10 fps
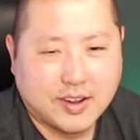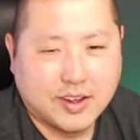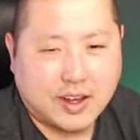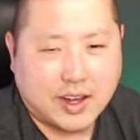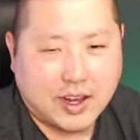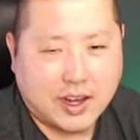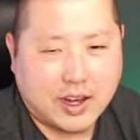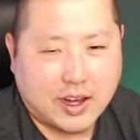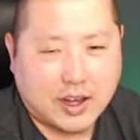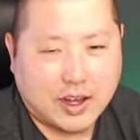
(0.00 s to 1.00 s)

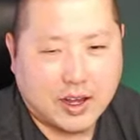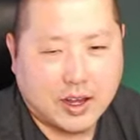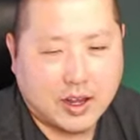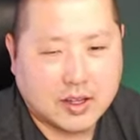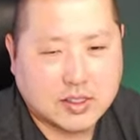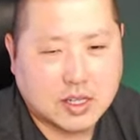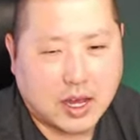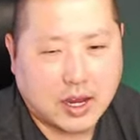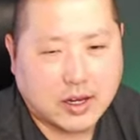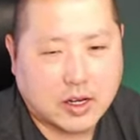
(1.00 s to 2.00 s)
are.
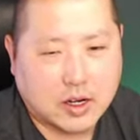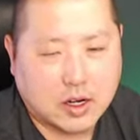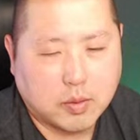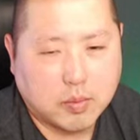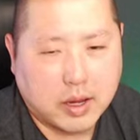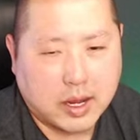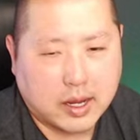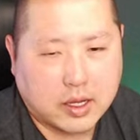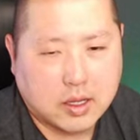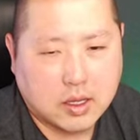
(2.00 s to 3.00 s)
Tiger
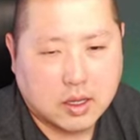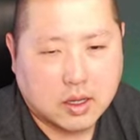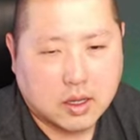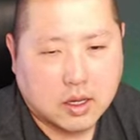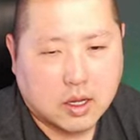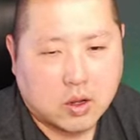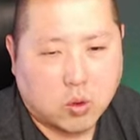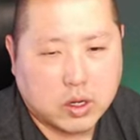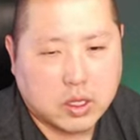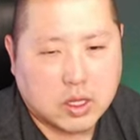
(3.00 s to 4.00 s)
Meg,
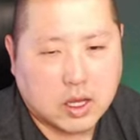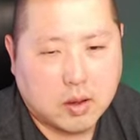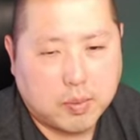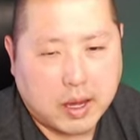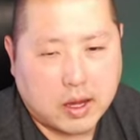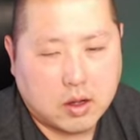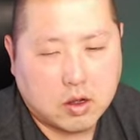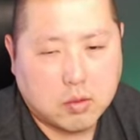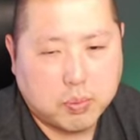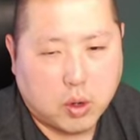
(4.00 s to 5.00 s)
what do you think
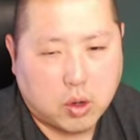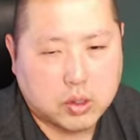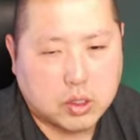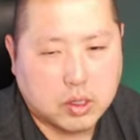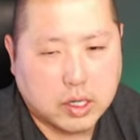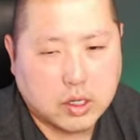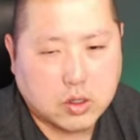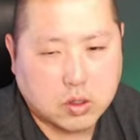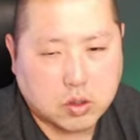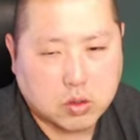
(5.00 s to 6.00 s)
about Poto in
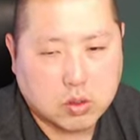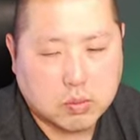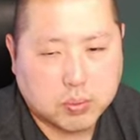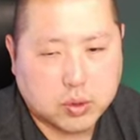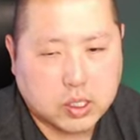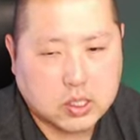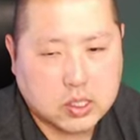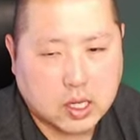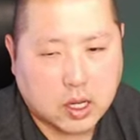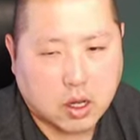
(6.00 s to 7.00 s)
you in
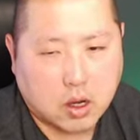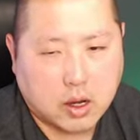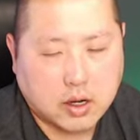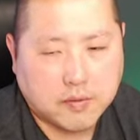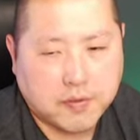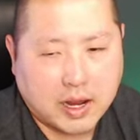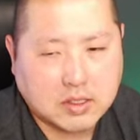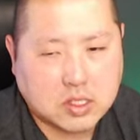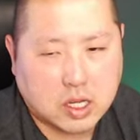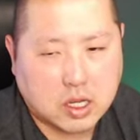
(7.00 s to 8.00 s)
pre-sale? 105
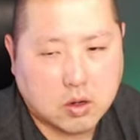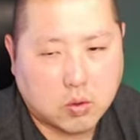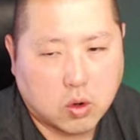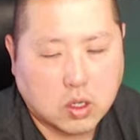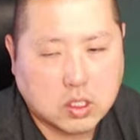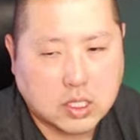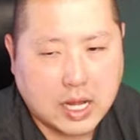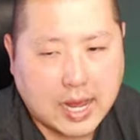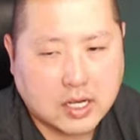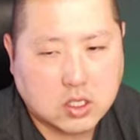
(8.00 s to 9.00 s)
staking rewards,
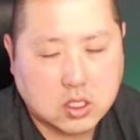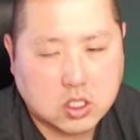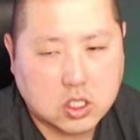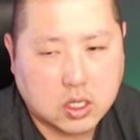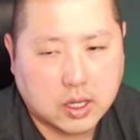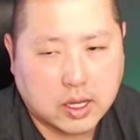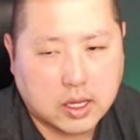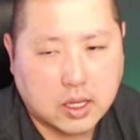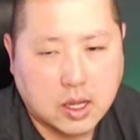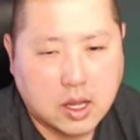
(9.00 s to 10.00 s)
not
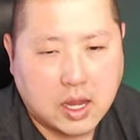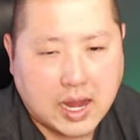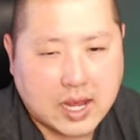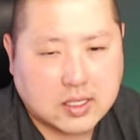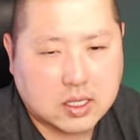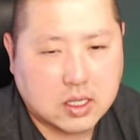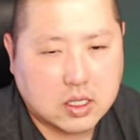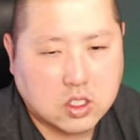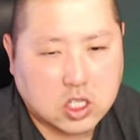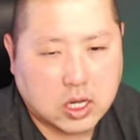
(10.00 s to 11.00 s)
shilling. Asking
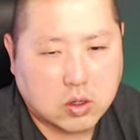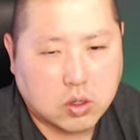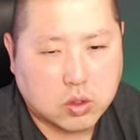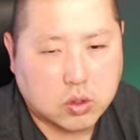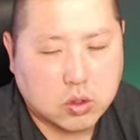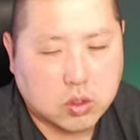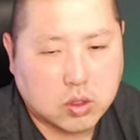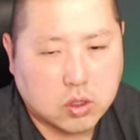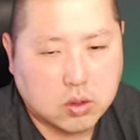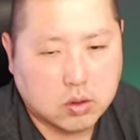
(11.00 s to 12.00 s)
in general
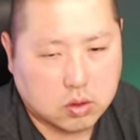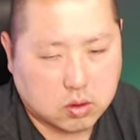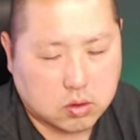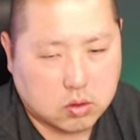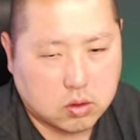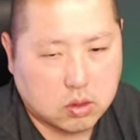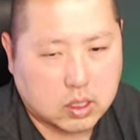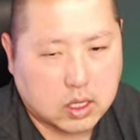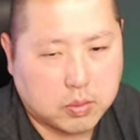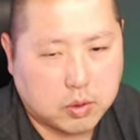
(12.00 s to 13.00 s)
through a
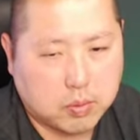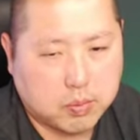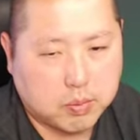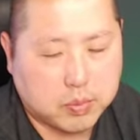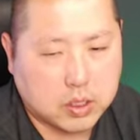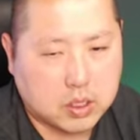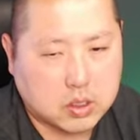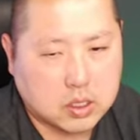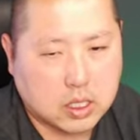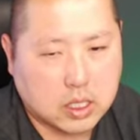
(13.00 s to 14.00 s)
couple
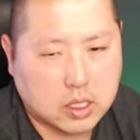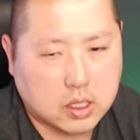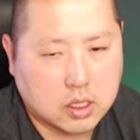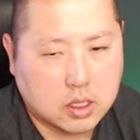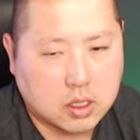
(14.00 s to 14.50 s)
bills in